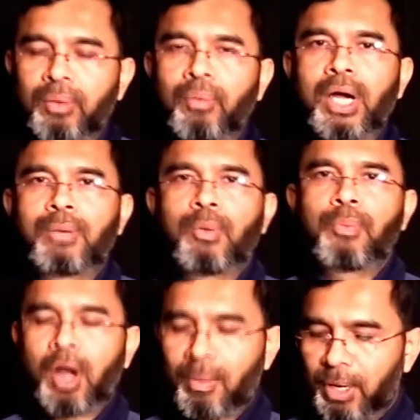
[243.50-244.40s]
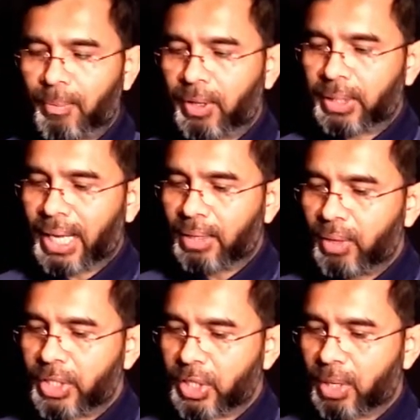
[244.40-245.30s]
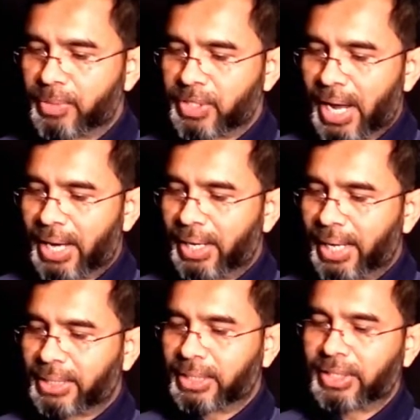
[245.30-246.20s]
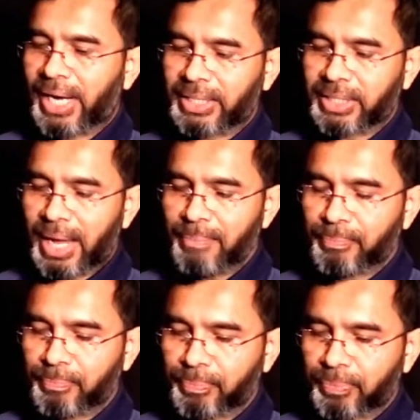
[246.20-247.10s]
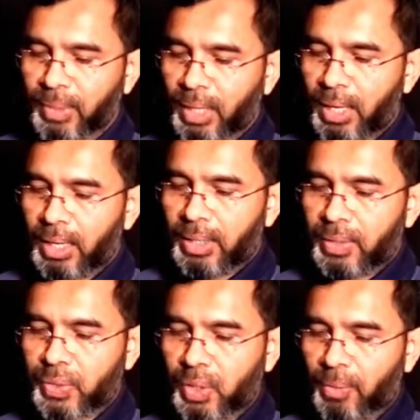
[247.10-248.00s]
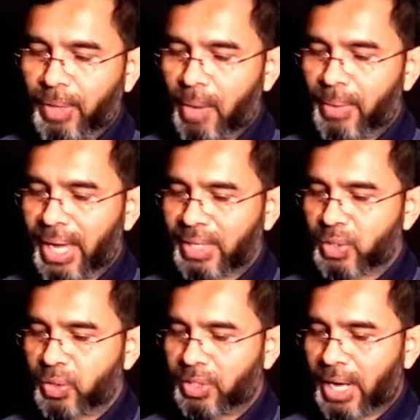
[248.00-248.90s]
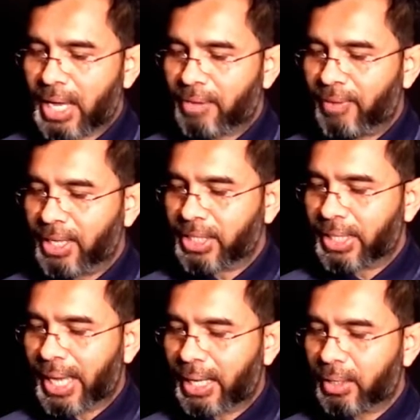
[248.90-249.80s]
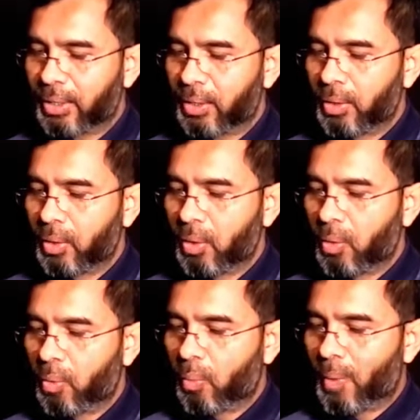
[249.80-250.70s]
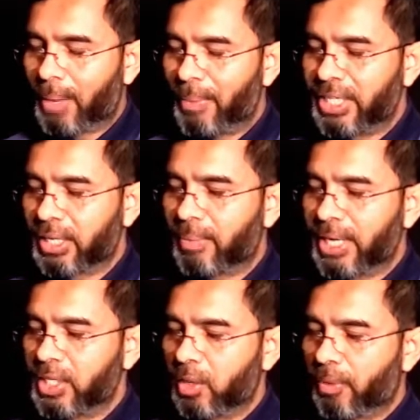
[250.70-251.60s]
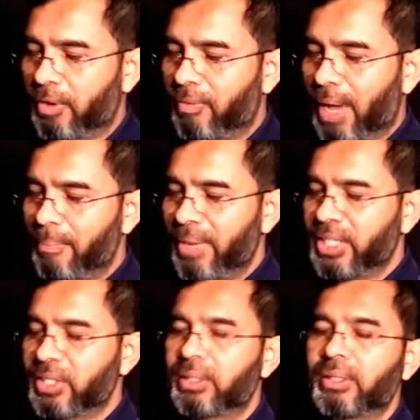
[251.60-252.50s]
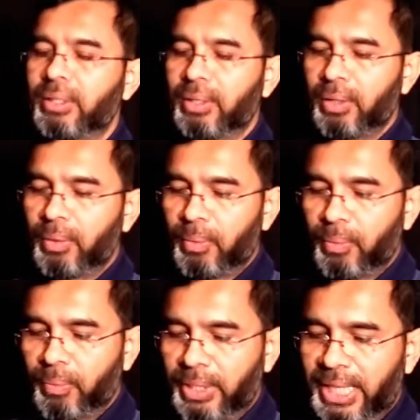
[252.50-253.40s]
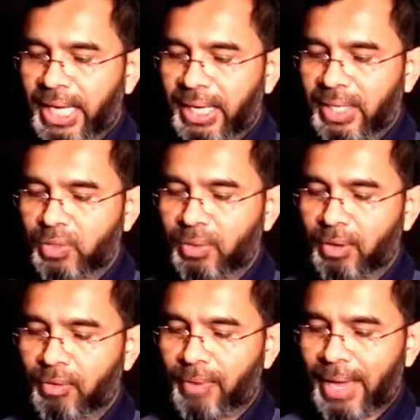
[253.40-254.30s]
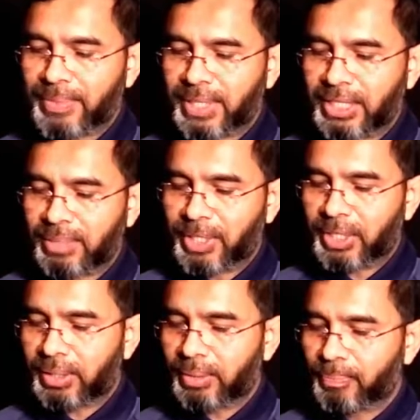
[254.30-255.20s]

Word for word: workbook problem on calculation of drying rate and drying time so we have been asked to dry a filter cake 1 meter by 0.5 meter with thickness 5 centimeter